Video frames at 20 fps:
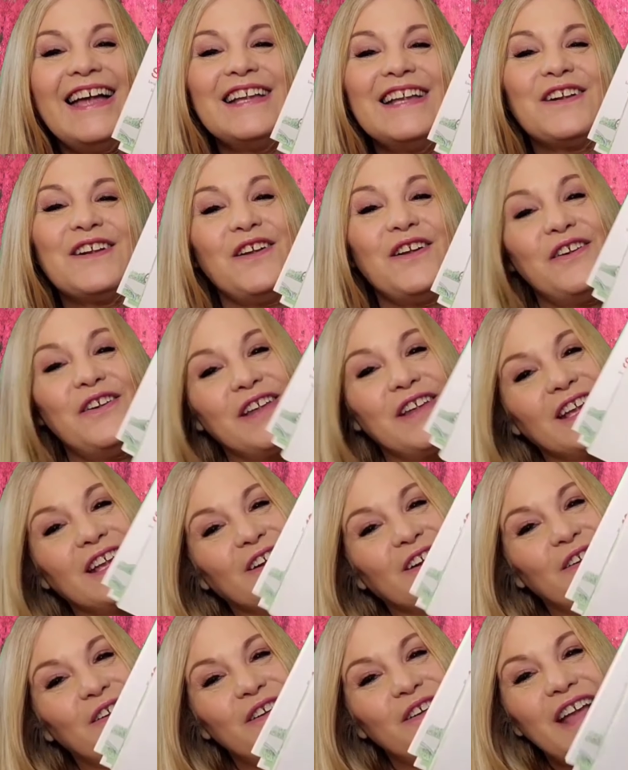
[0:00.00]
time,
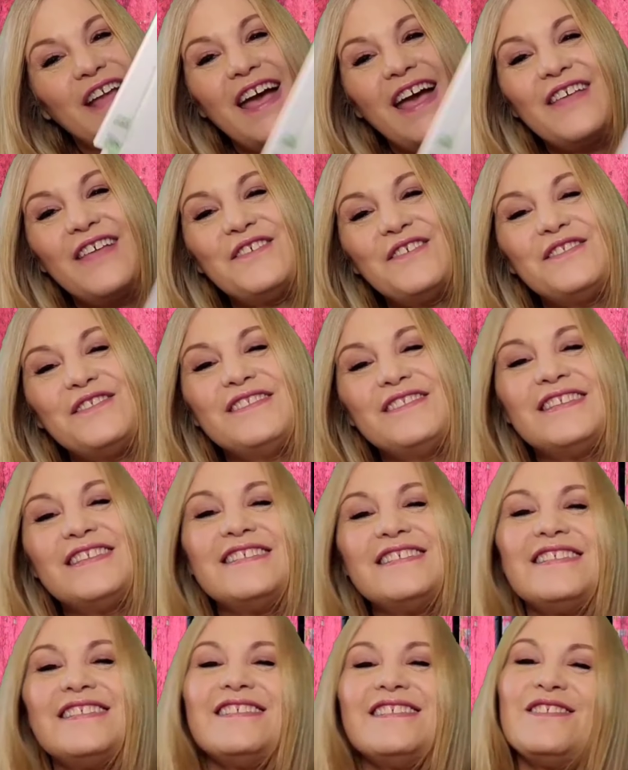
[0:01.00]
Coloring Colorado,
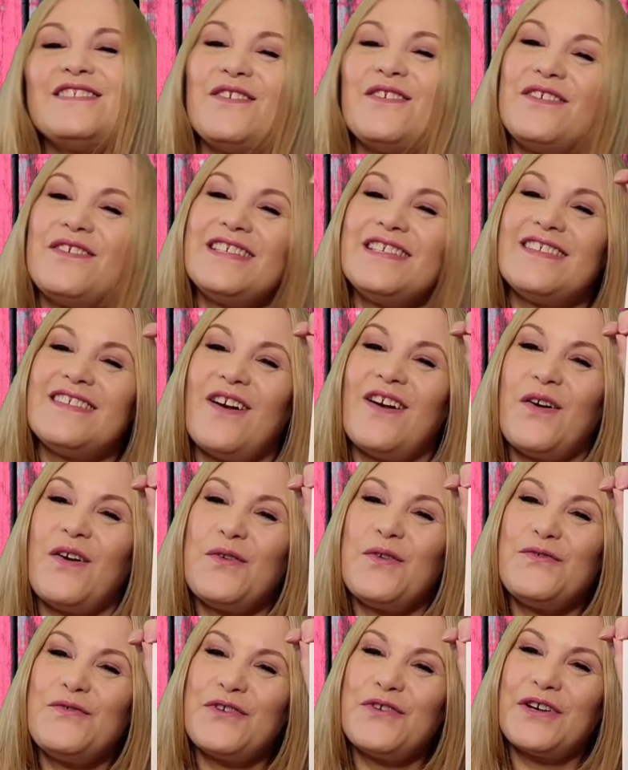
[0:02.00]
this story is
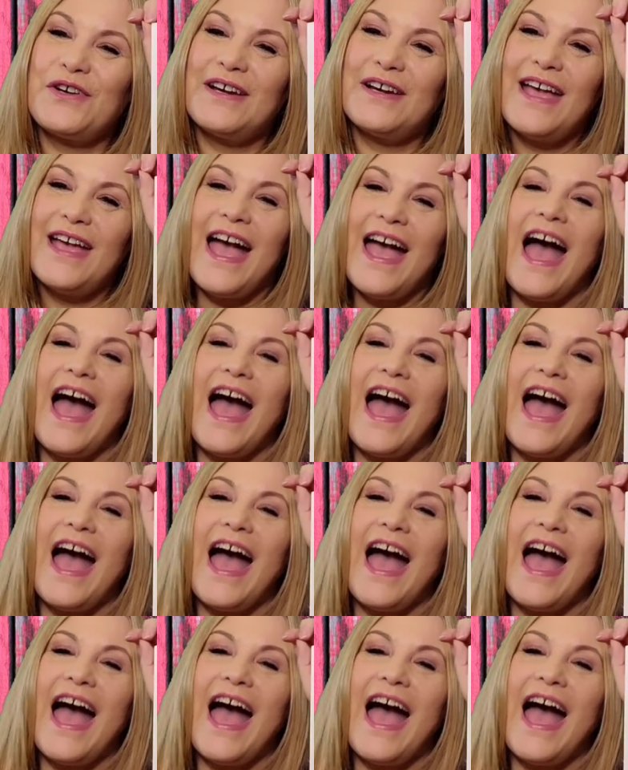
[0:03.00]
over.